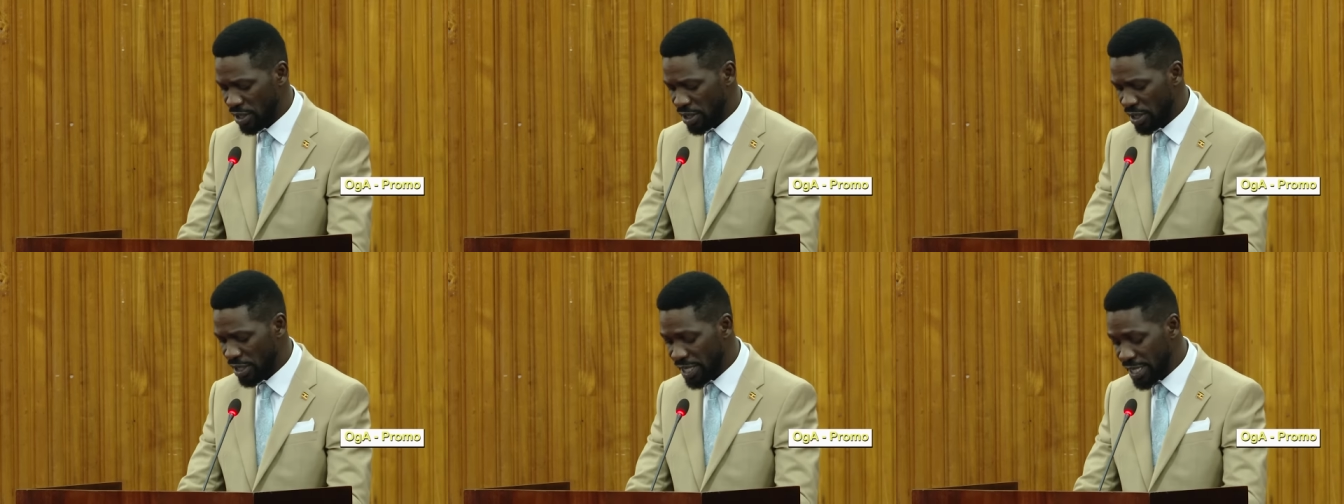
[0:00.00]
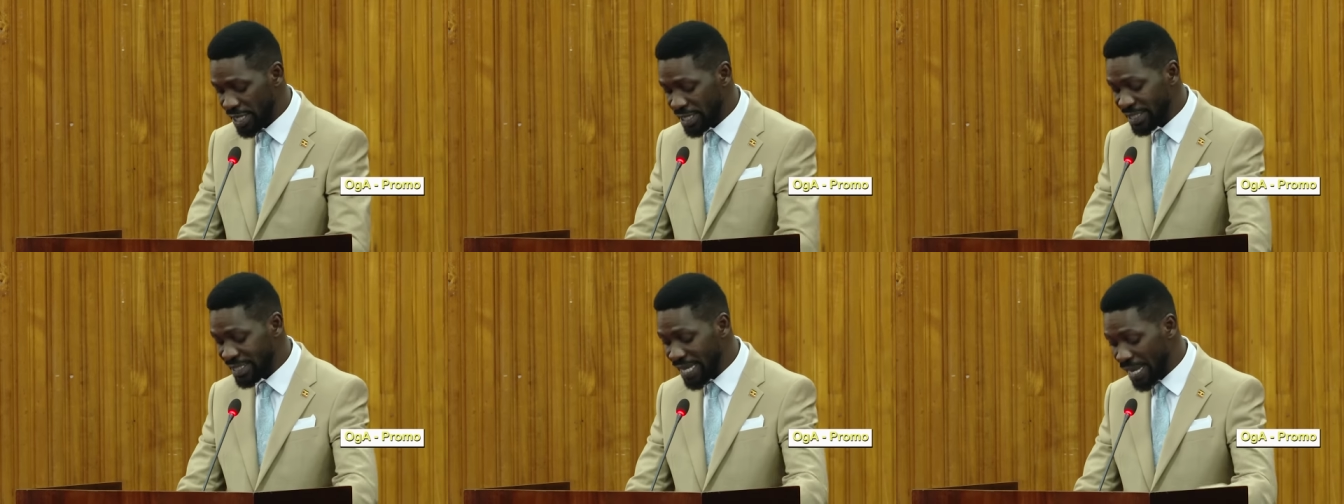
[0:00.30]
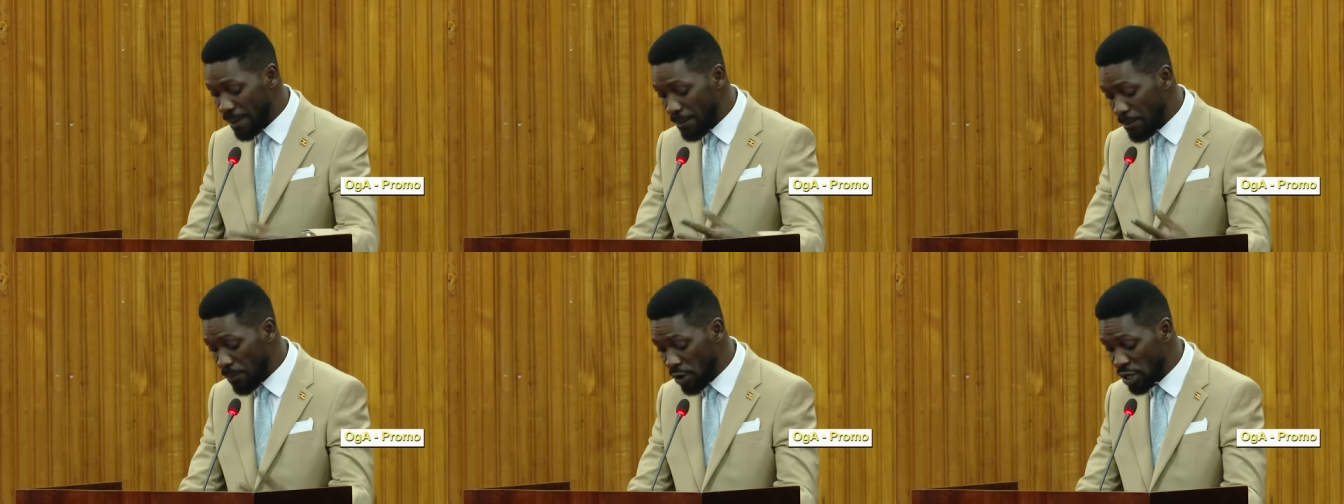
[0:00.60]
He is
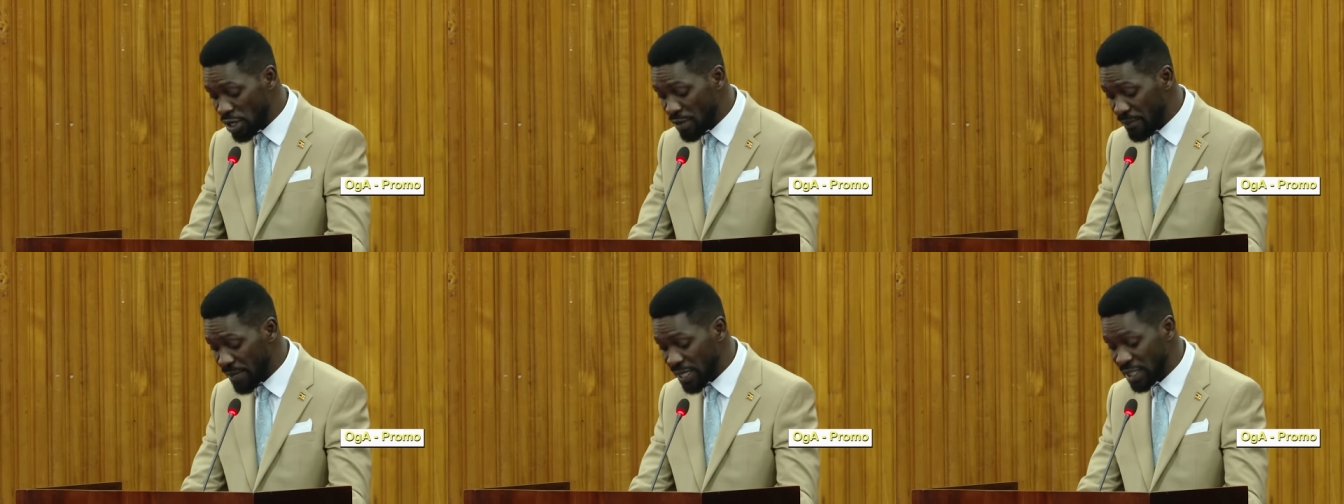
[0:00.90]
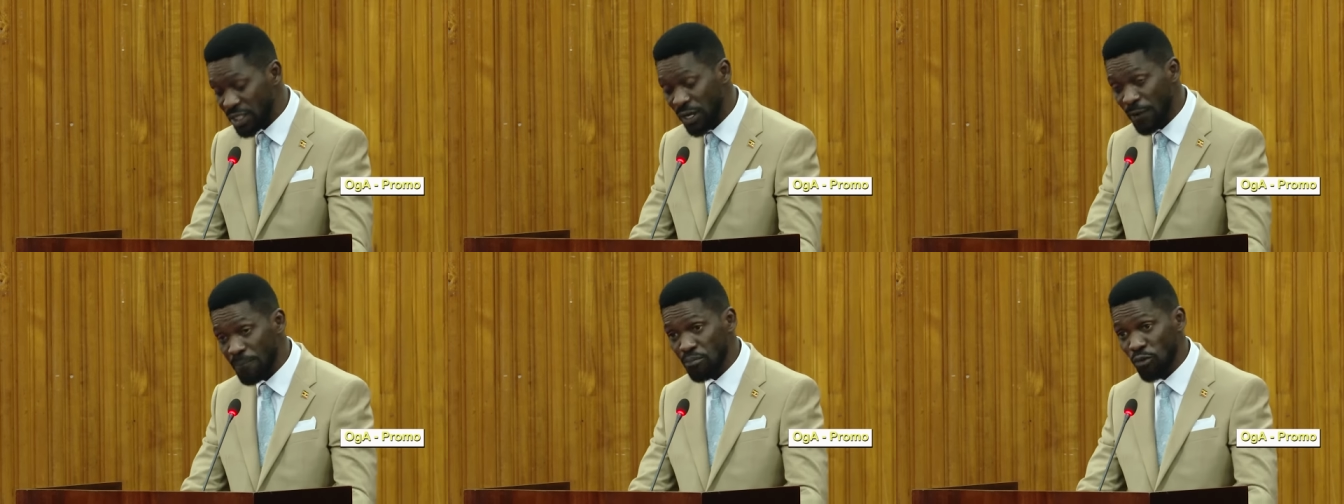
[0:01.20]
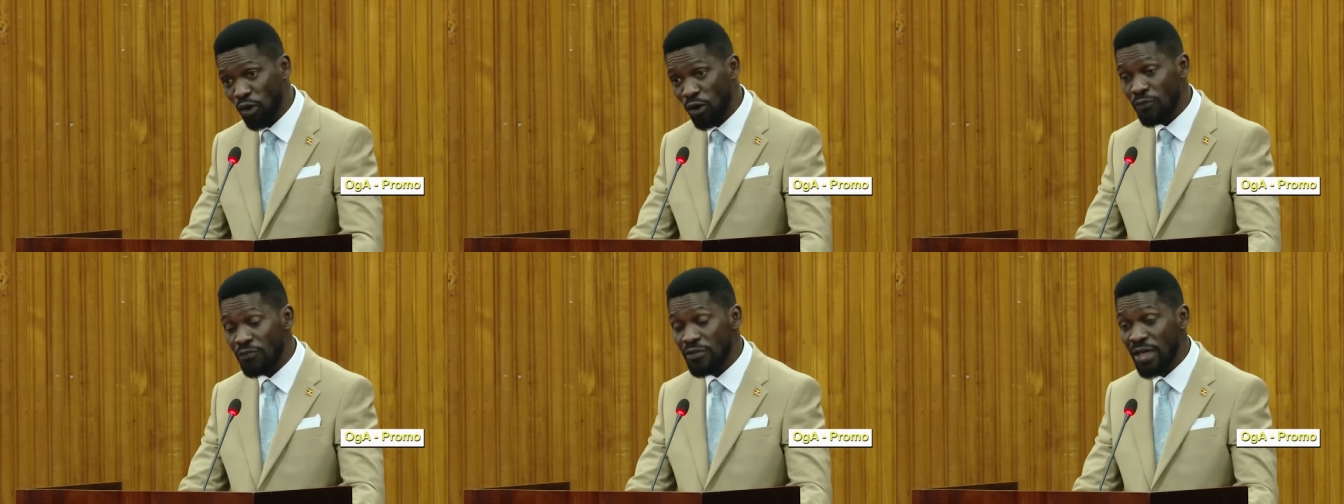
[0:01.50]
the embodiment
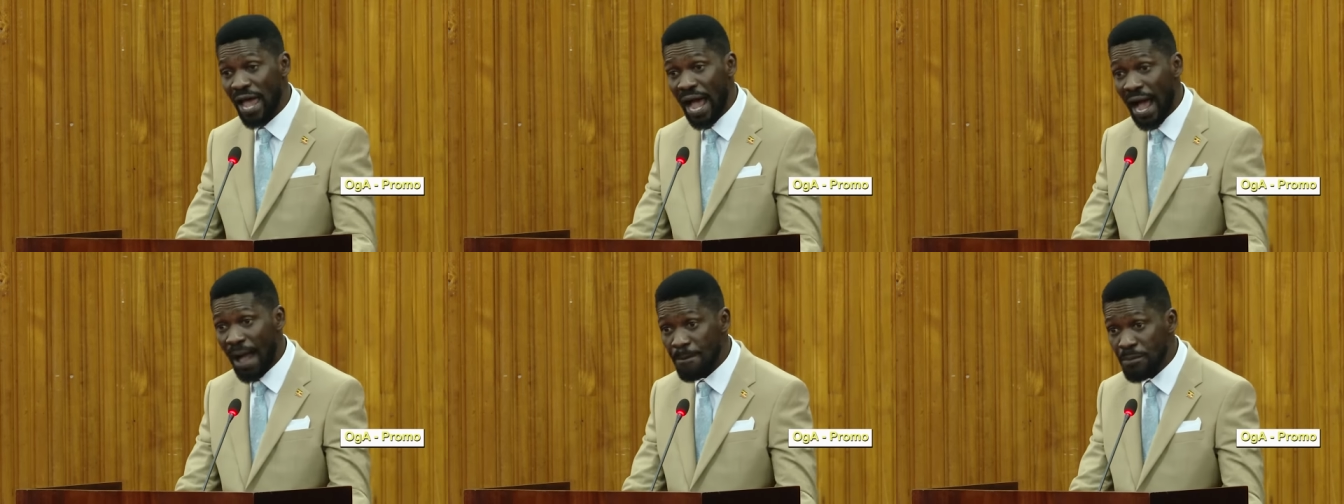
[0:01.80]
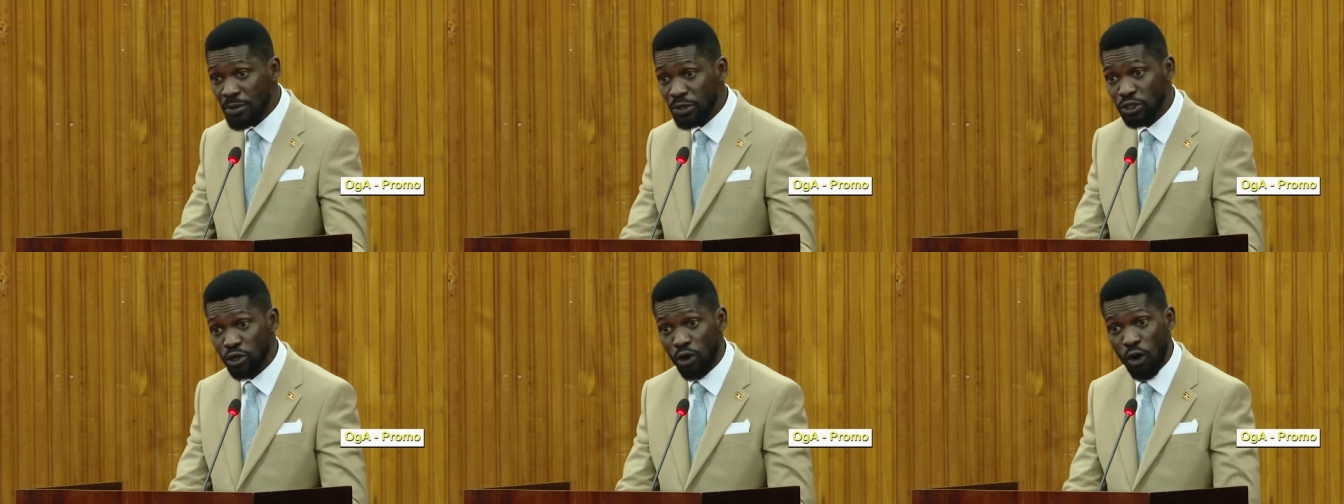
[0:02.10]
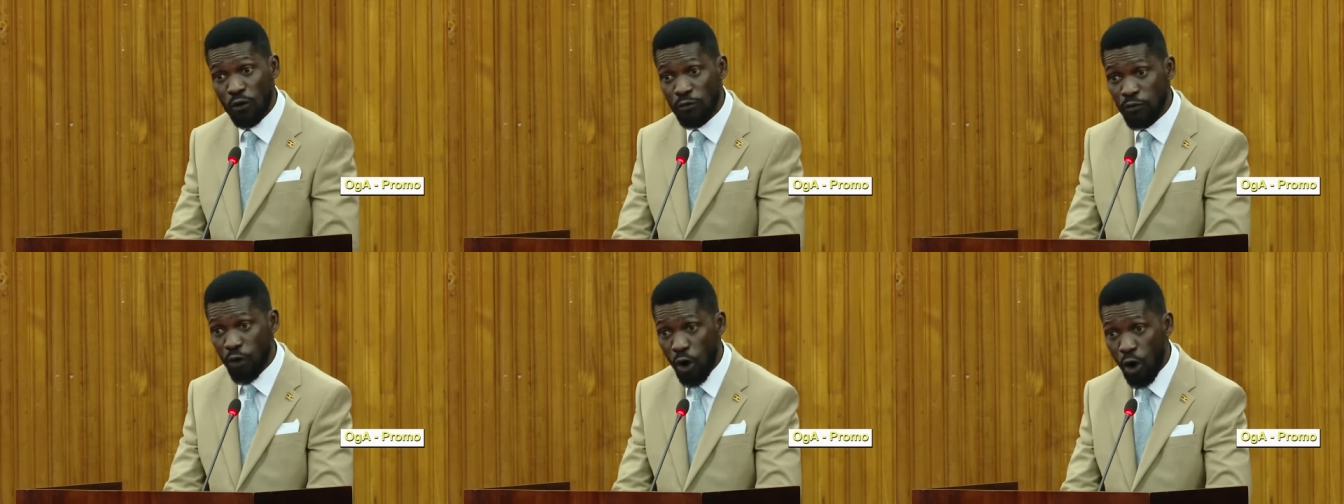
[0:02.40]
of the abuse
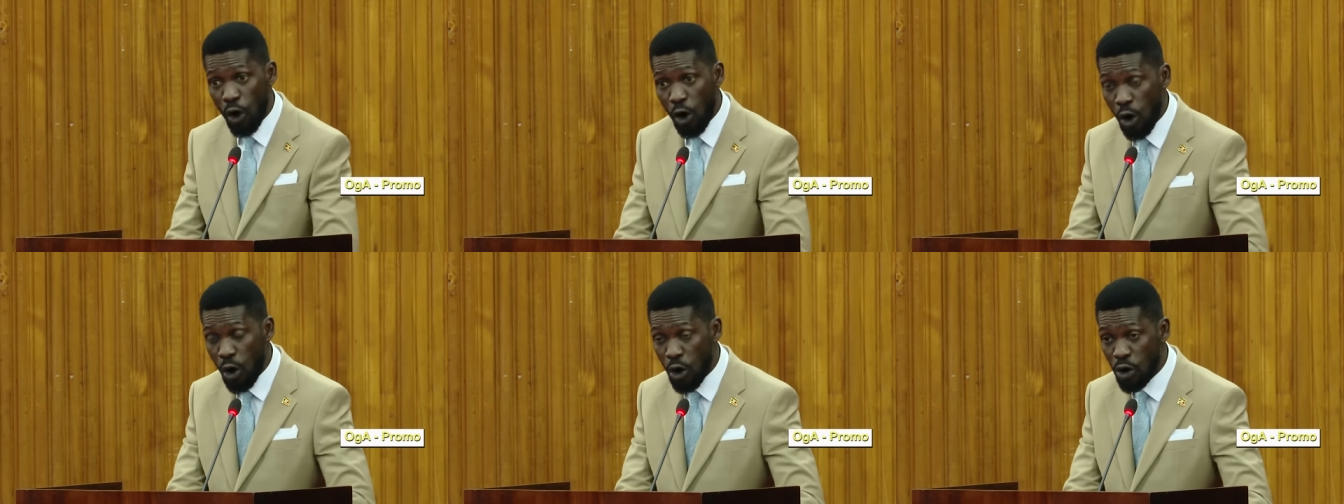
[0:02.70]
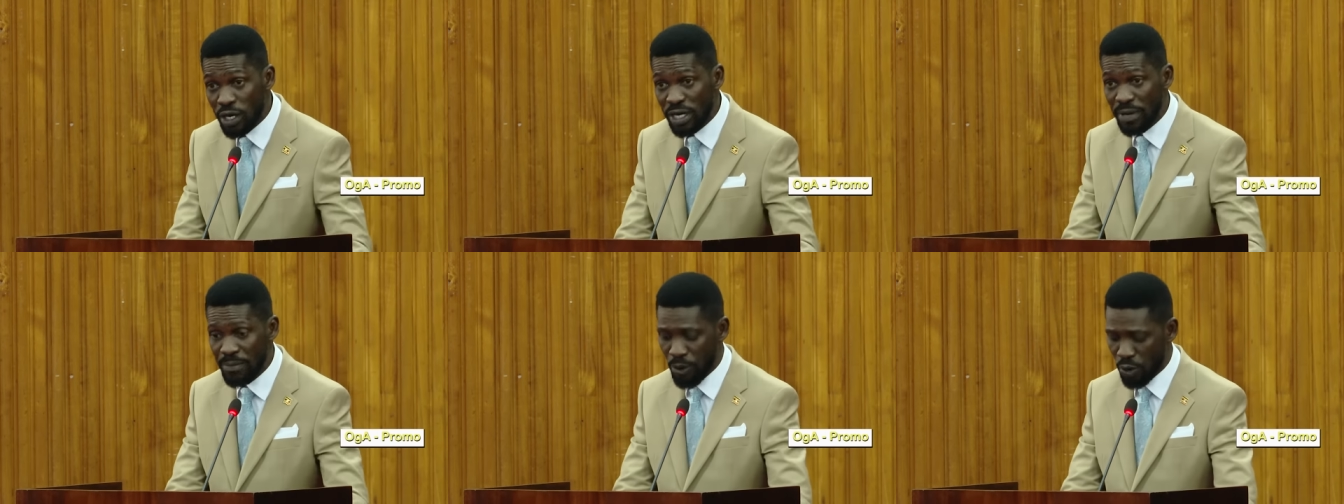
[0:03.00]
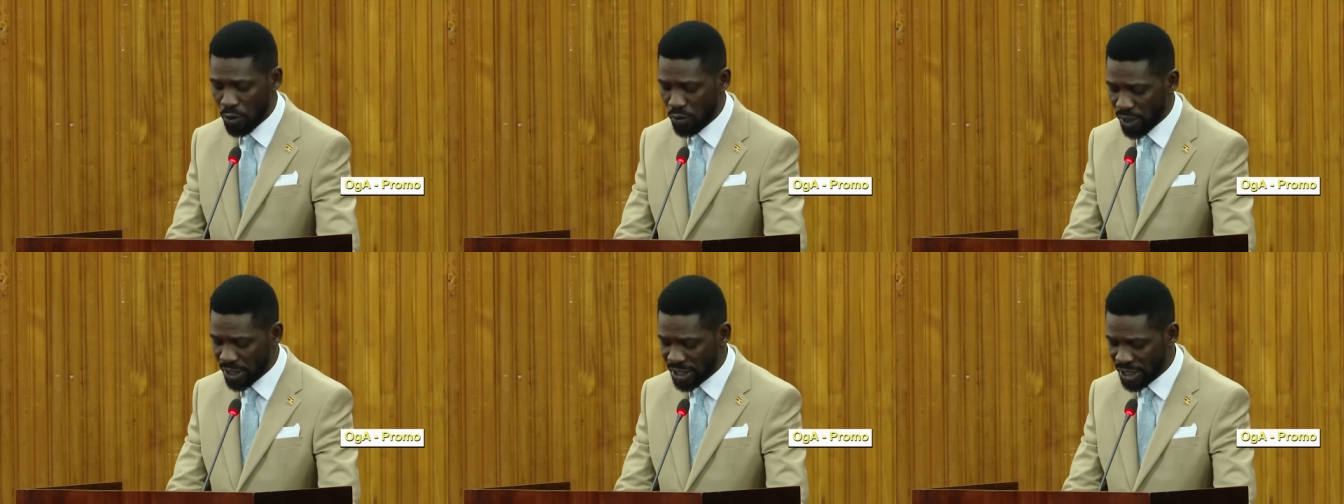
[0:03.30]
of all
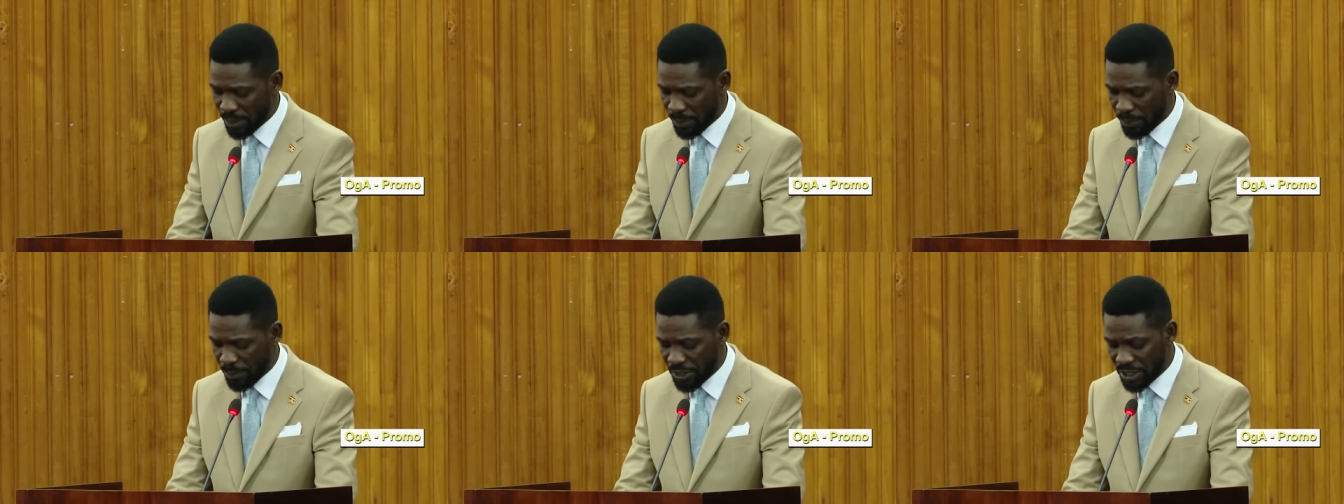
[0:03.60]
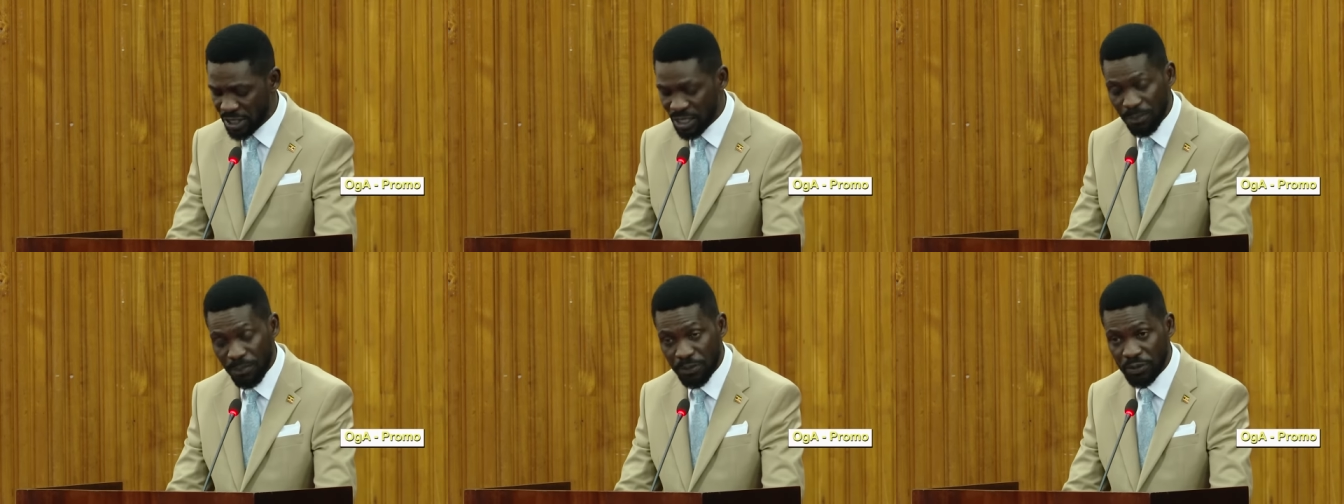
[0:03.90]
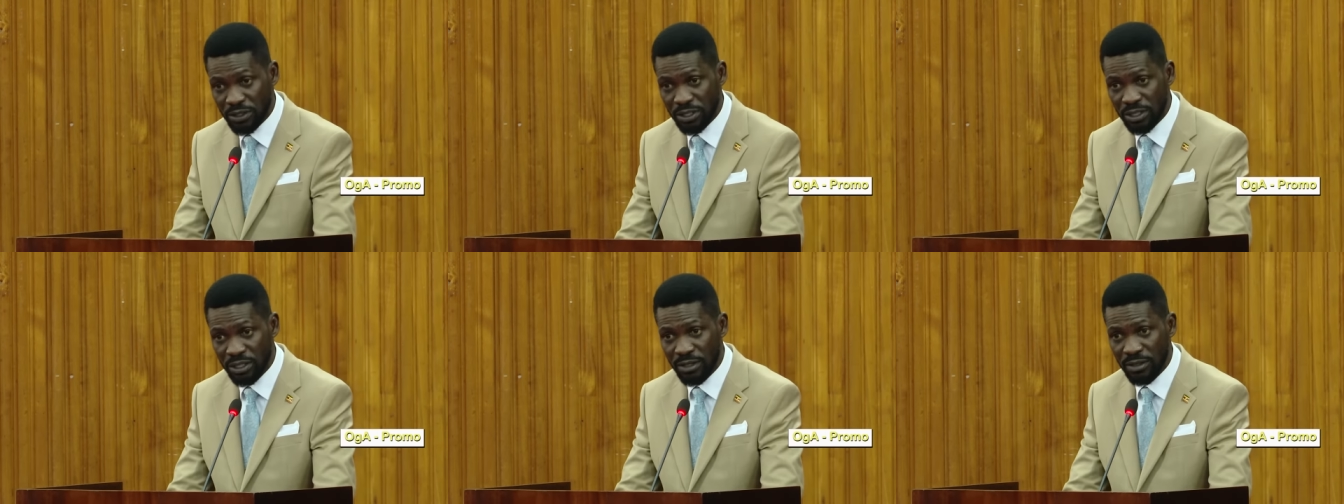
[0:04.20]
democratic
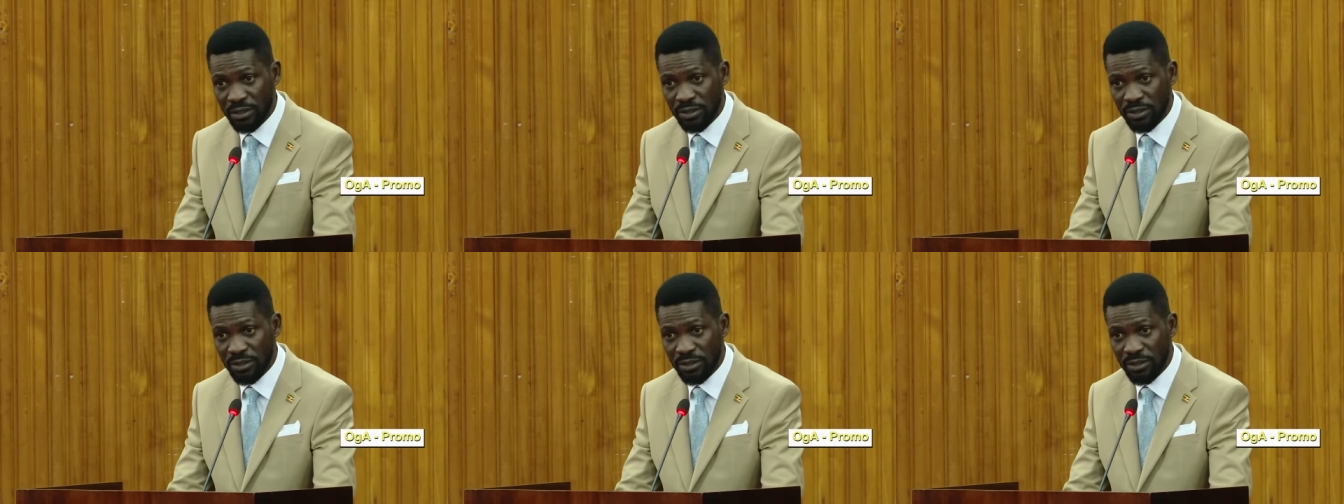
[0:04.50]
principles.